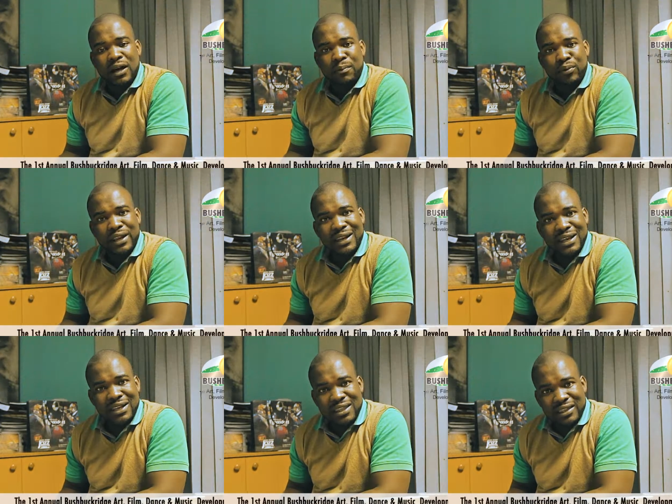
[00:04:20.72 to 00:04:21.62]
More than
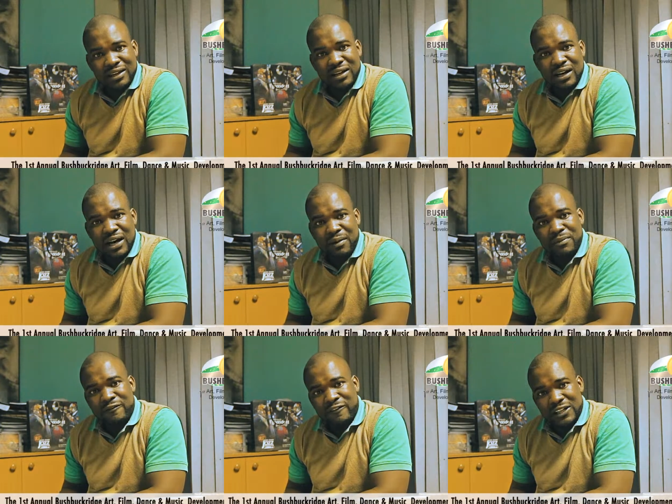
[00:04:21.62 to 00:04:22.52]
anything, I'm
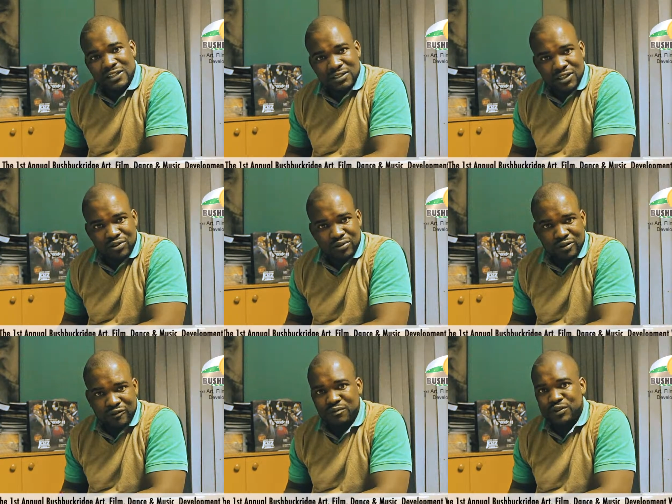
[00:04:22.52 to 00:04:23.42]
inviting the youth
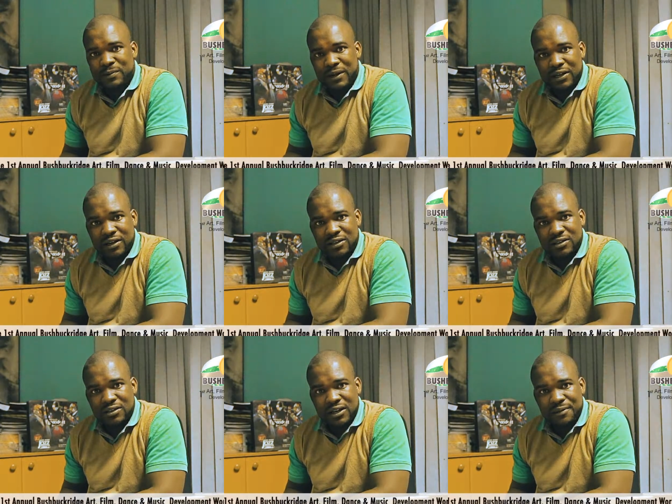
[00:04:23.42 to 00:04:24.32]
of
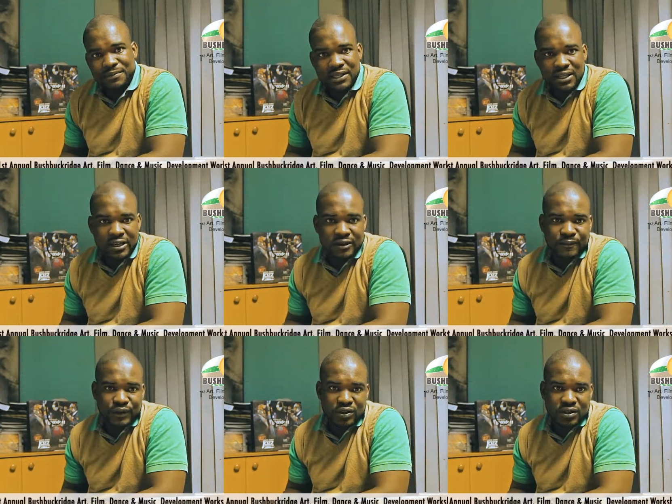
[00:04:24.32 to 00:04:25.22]
Bushbuckridge. I'm saying
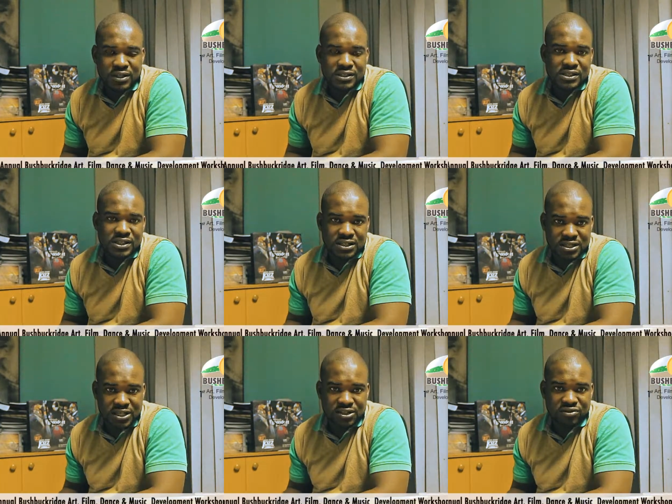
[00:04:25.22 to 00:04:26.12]
this is the
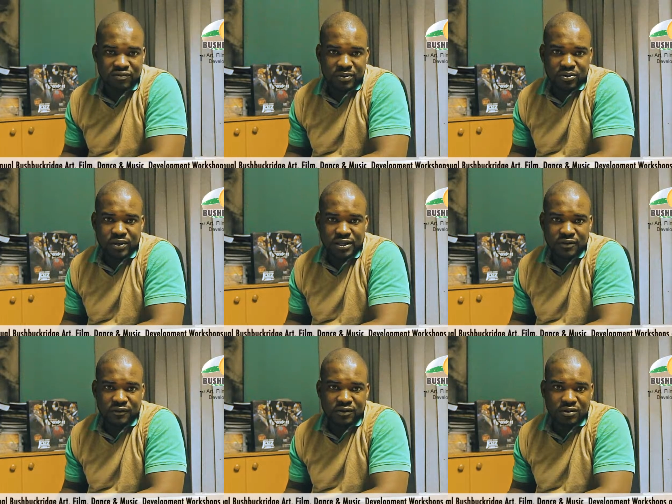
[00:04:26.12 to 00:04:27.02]
change you've been
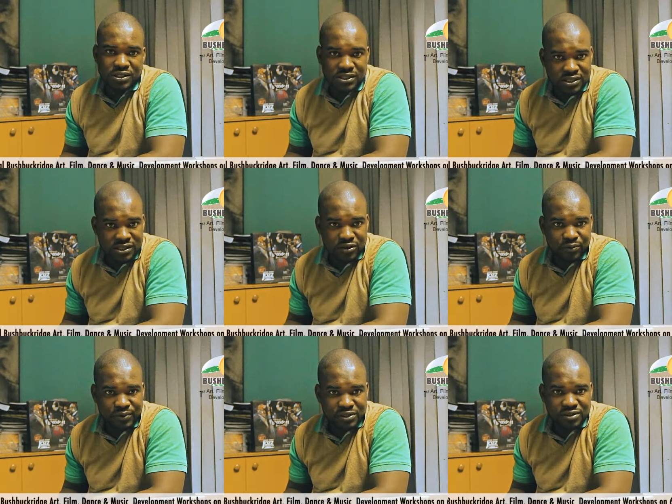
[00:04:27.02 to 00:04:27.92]
waiting for. This is the
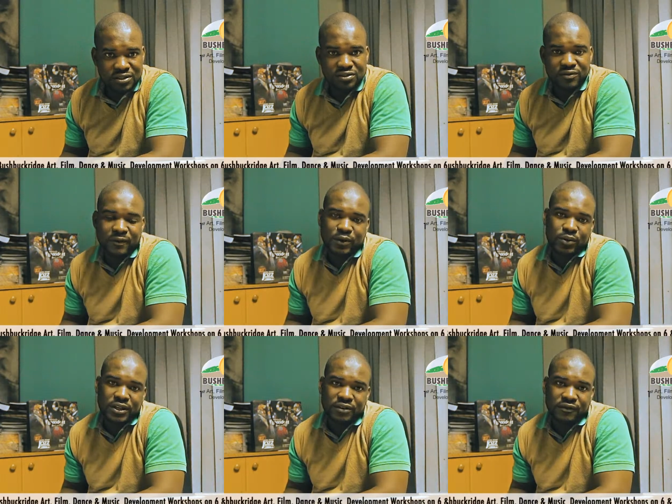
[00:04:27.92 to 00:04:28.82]
opportunity you've been
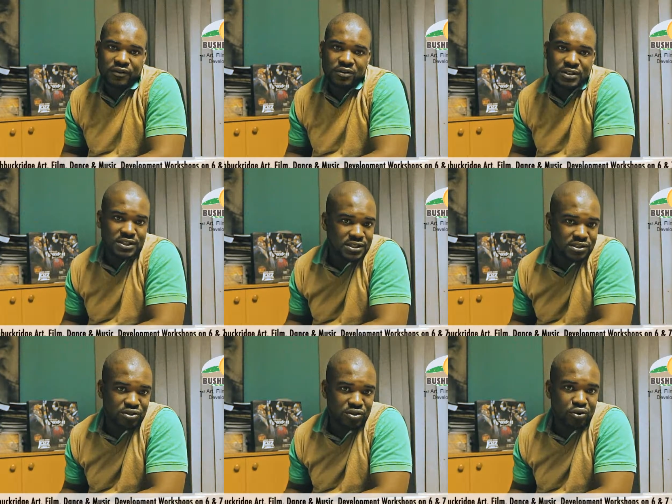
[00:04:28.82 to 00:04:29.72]
waiting for. This
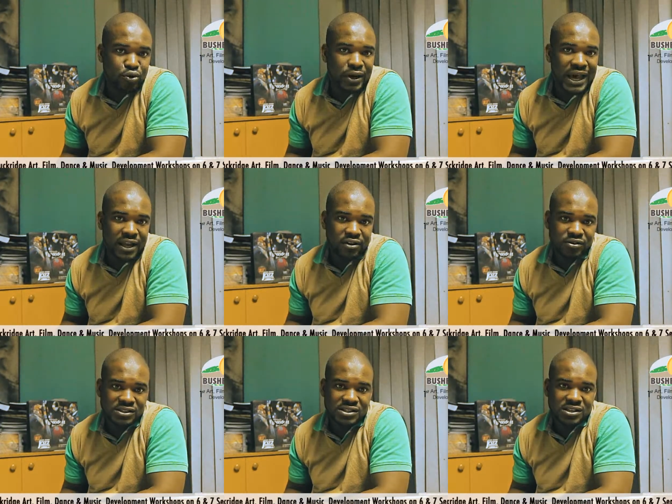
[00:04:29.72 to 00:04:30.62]
is your own
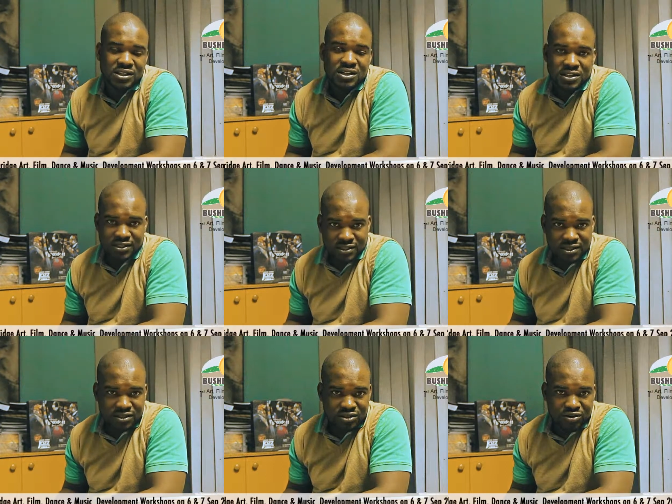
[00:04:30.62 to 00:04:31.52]
idols. This
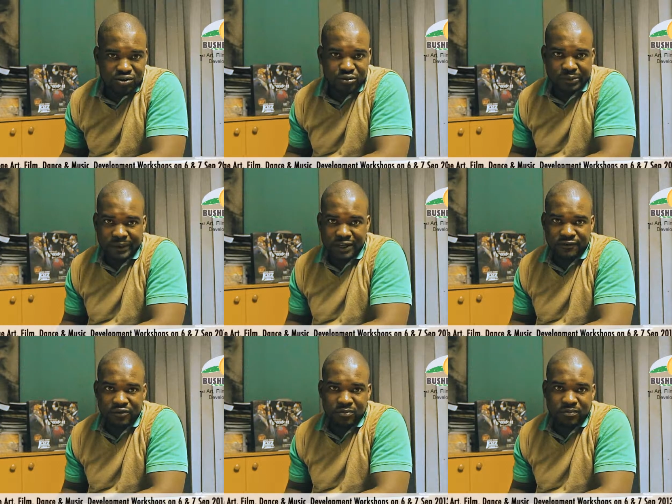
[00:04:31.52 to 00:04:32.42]
is your own
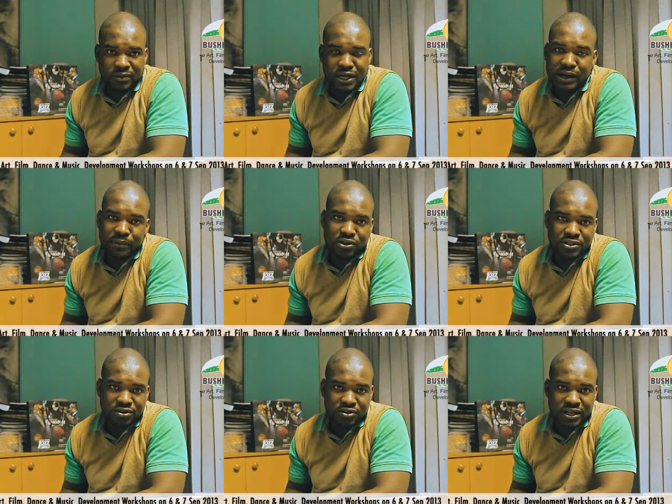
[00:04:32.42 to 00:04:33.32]
platform. Come out
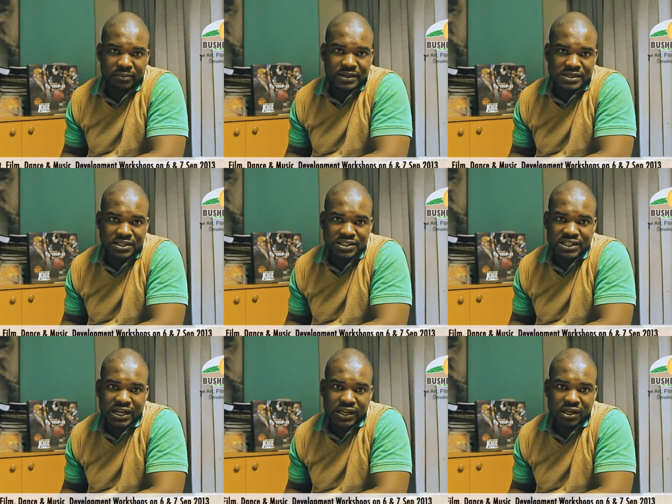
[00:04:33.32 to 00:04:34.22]
in your numbers and
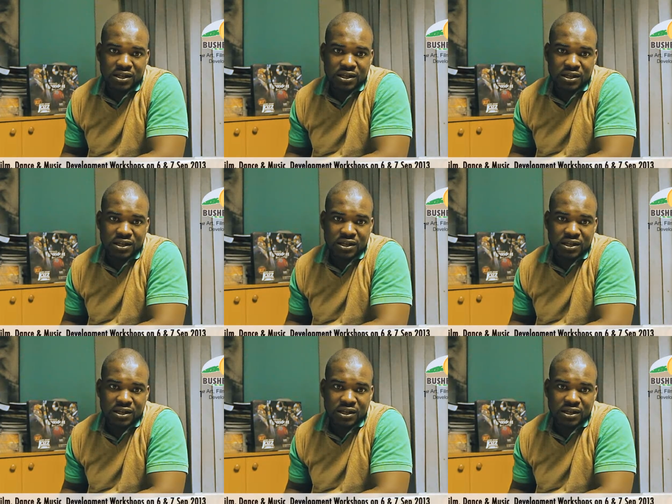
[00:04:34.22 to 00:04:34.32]
shine.